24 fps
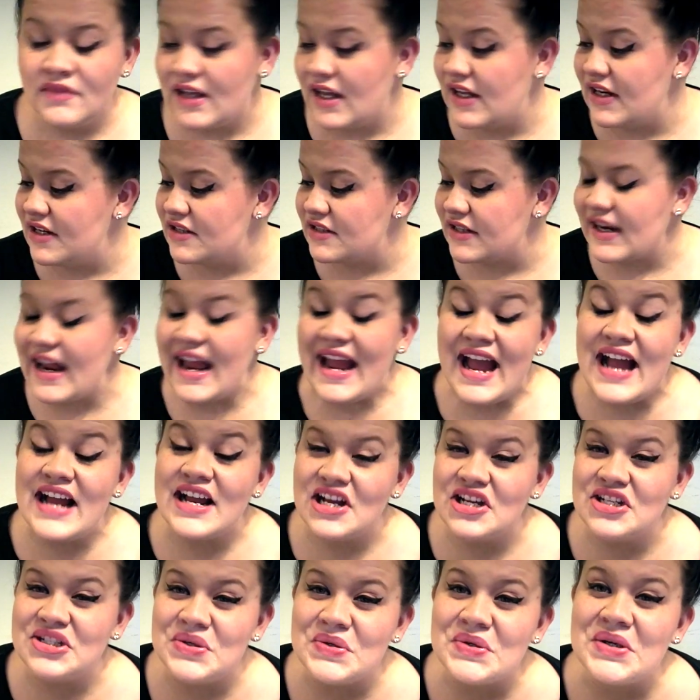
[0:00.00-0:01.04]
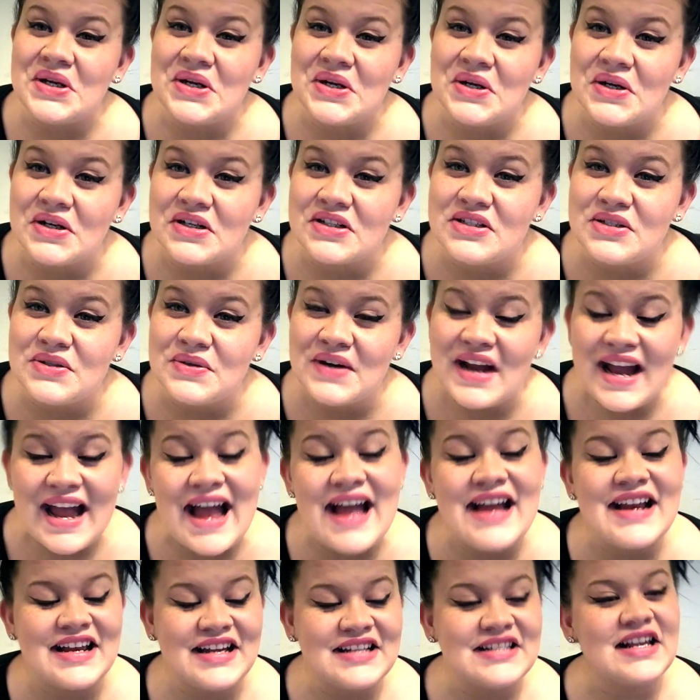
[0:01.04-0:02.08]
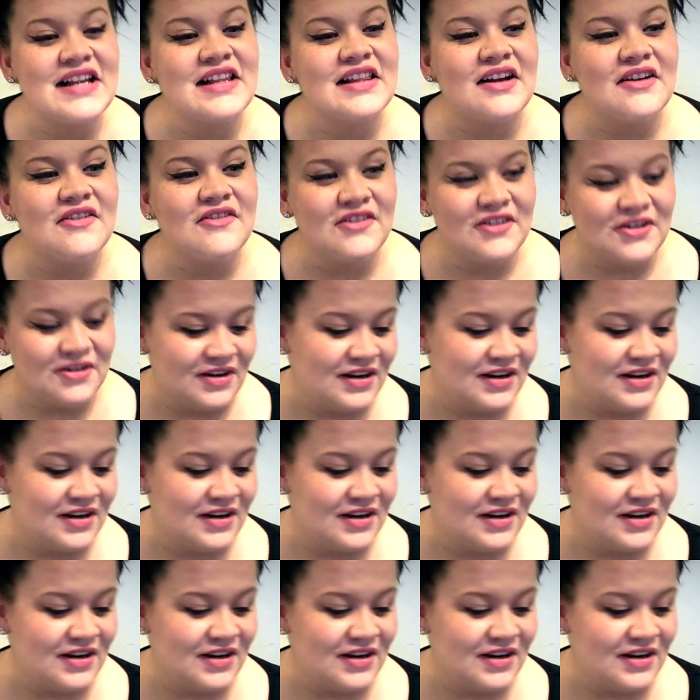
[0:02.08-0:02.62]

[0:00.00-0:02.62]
And he's like, and because you can cook too, and because I love you.